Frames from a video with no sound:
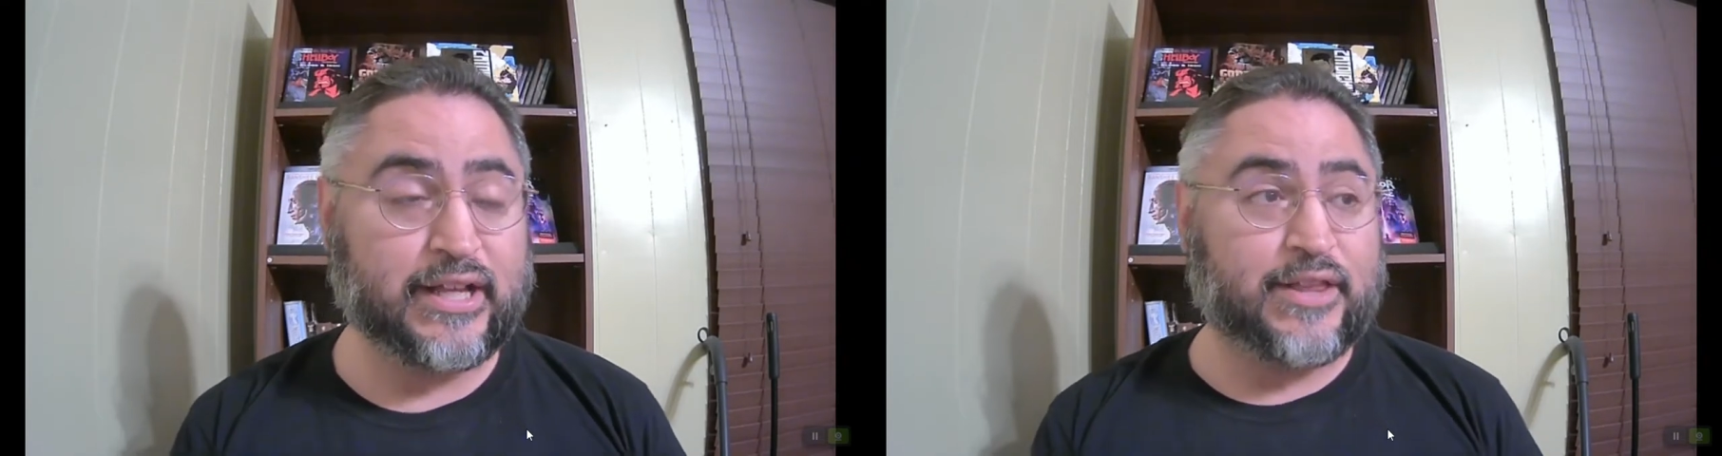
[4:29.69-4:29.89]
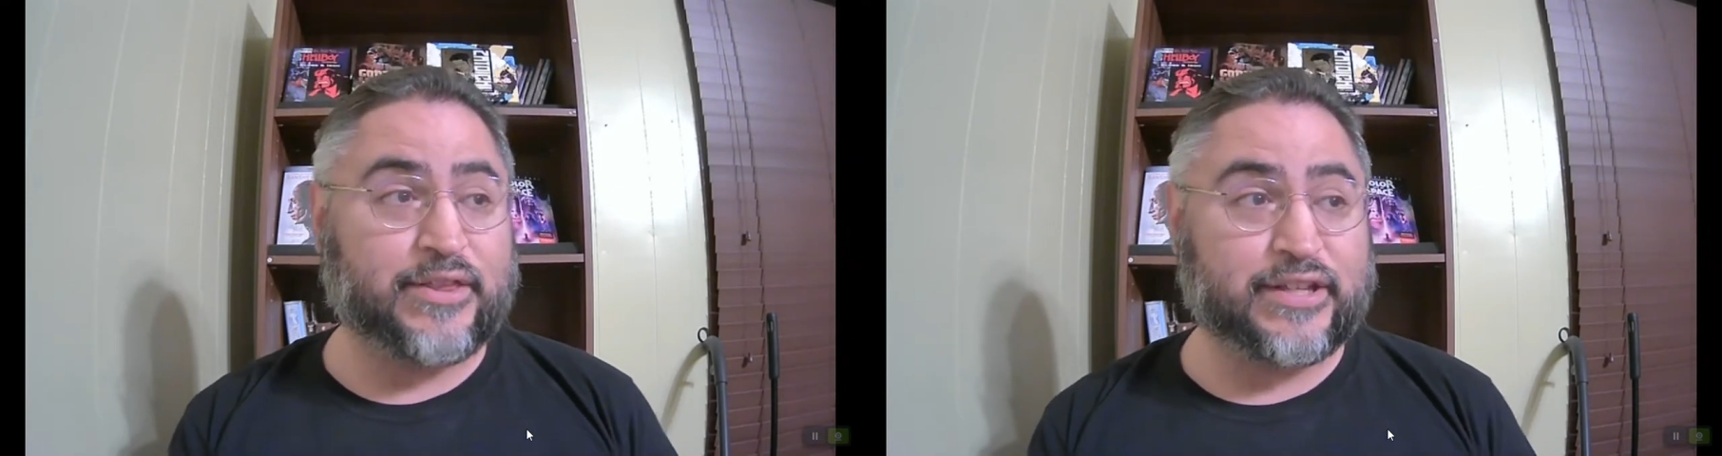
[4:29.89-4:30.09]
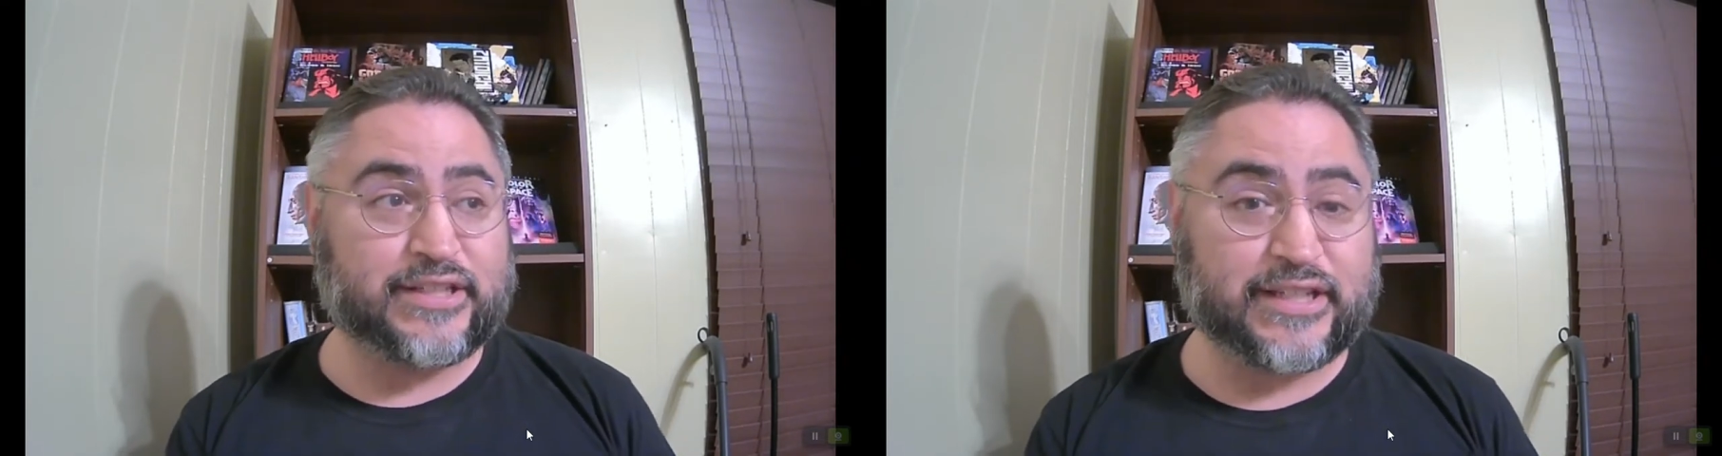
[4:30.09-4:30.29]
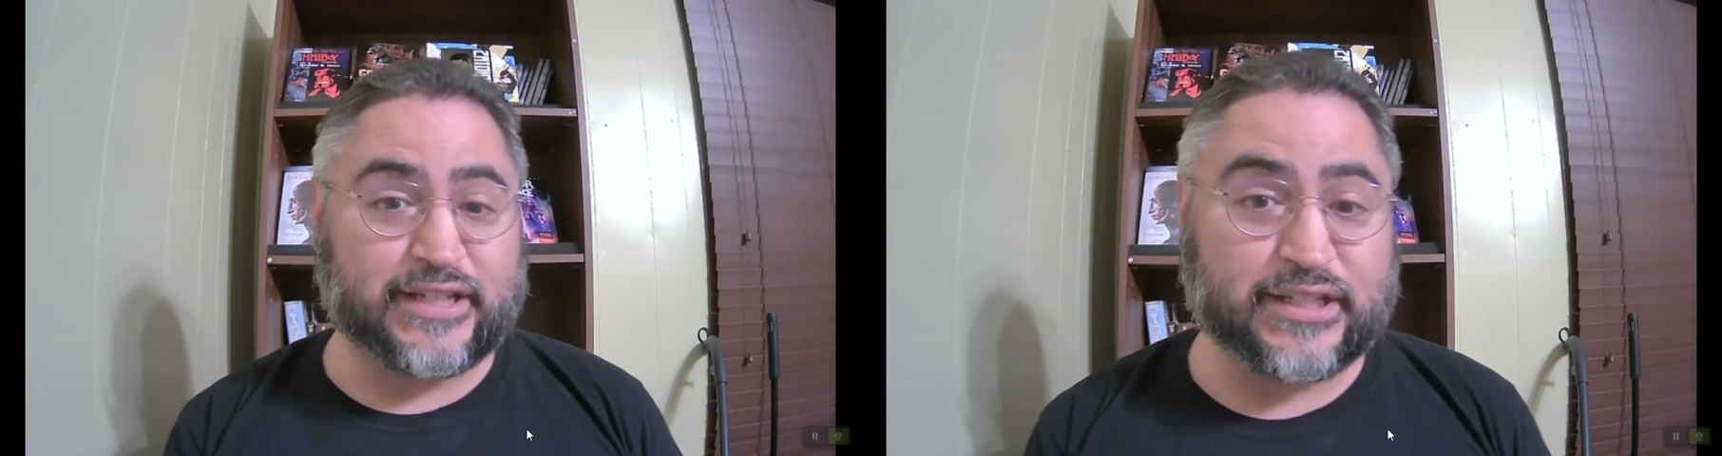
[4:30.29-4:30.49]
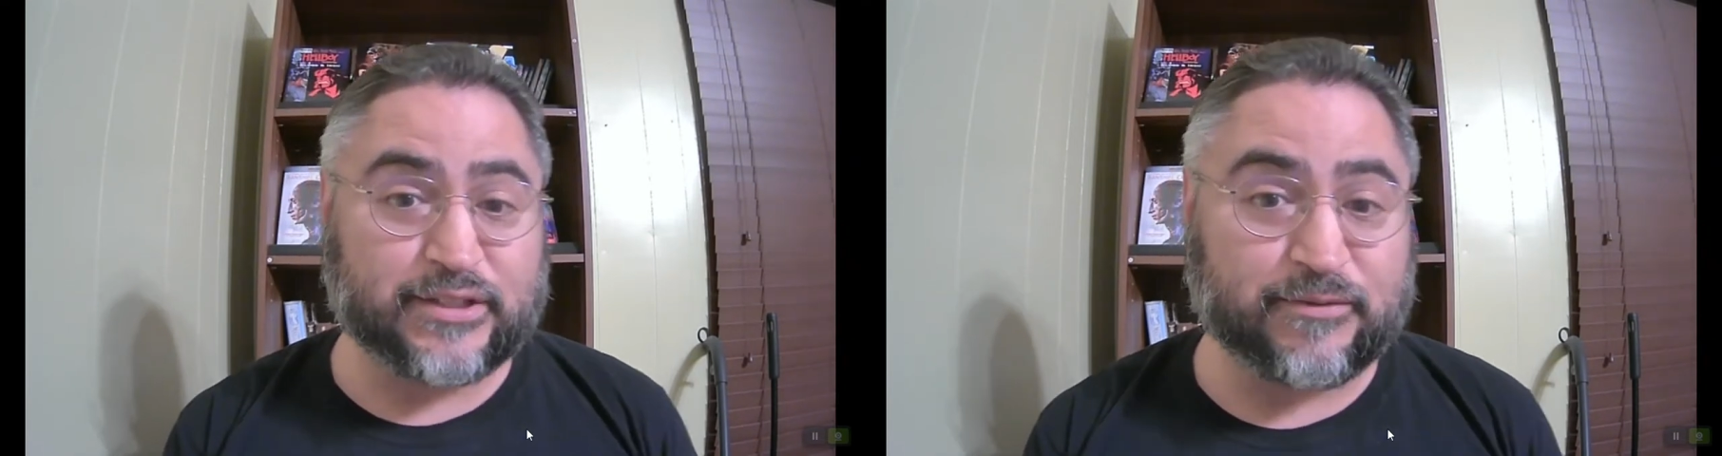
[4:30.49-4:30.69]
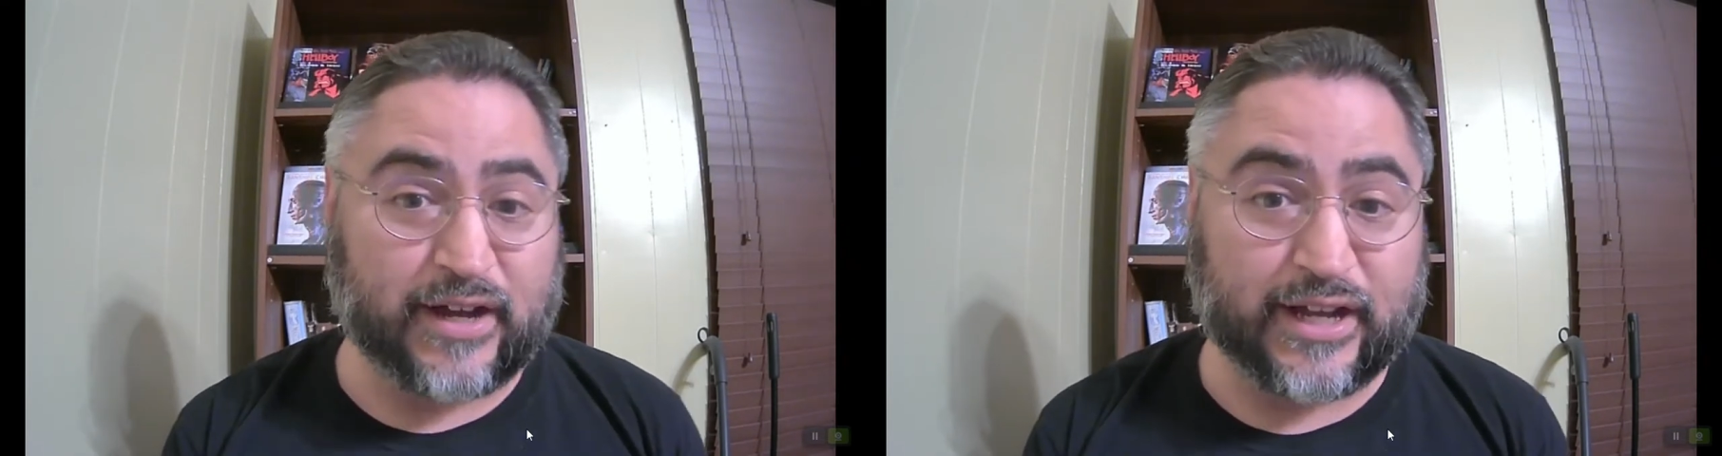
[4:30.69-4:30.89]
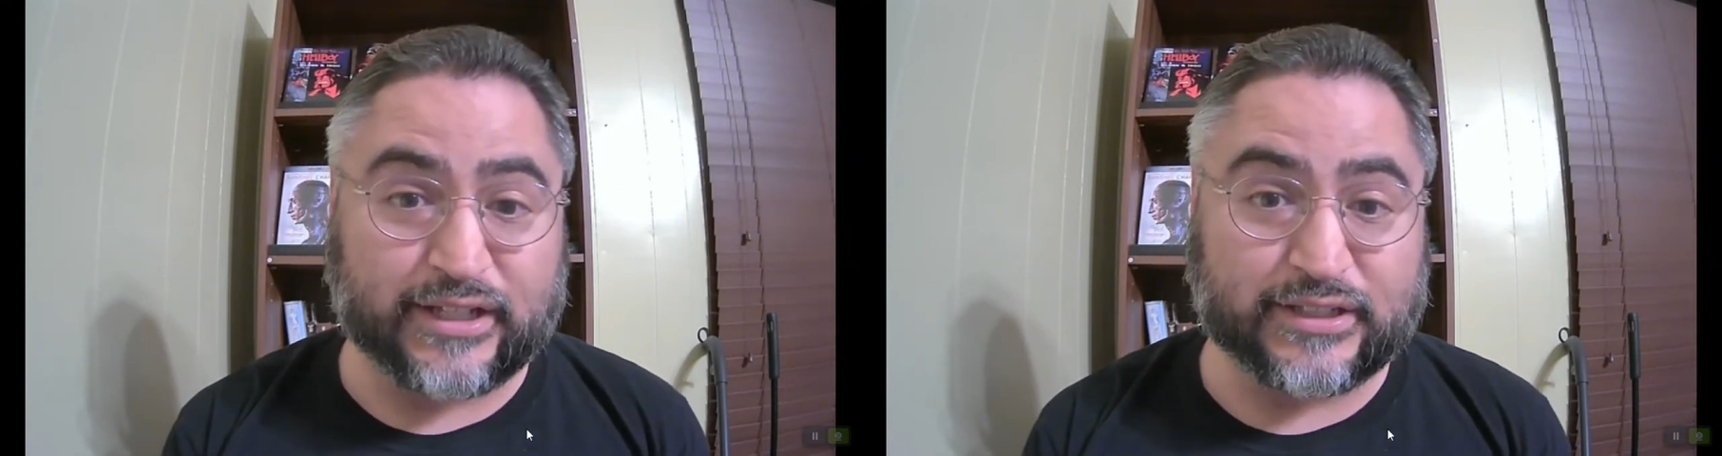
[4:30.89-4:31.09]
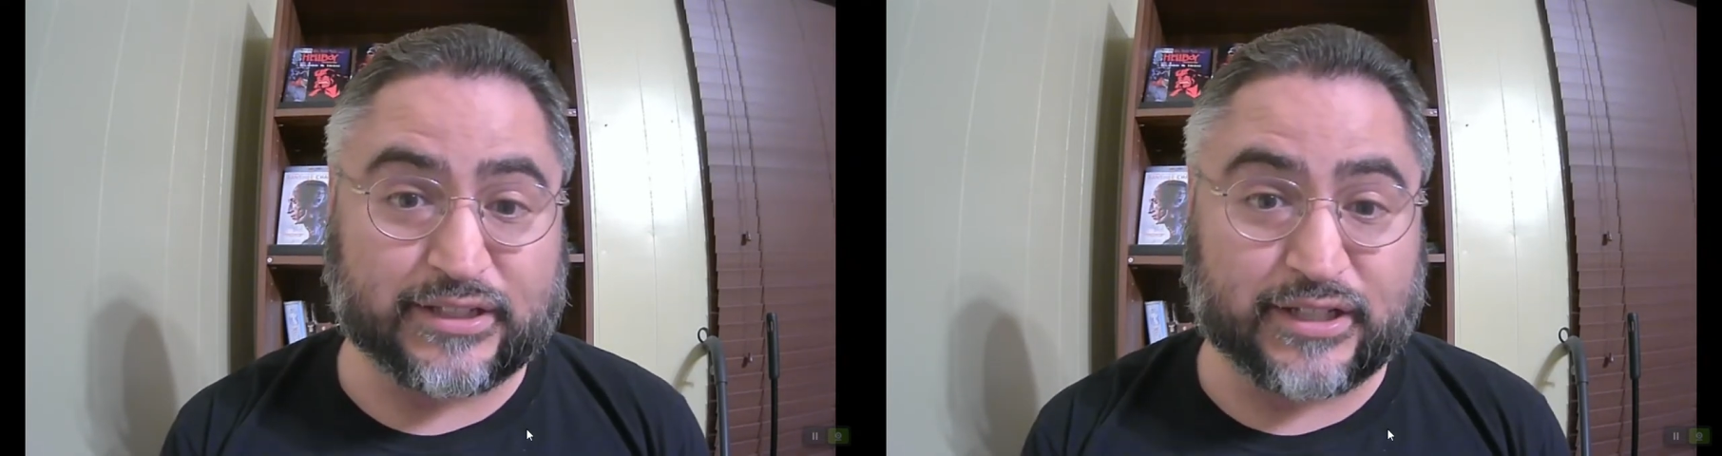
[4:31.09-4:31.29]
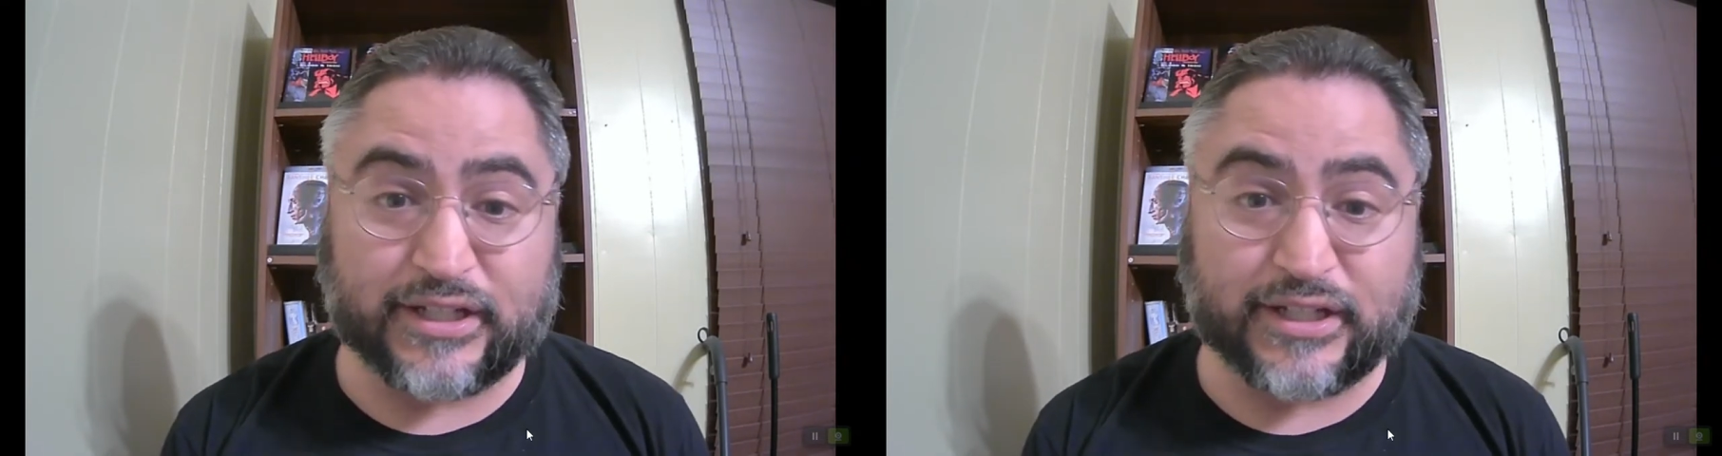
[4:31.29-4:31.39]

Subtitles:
This is Vi's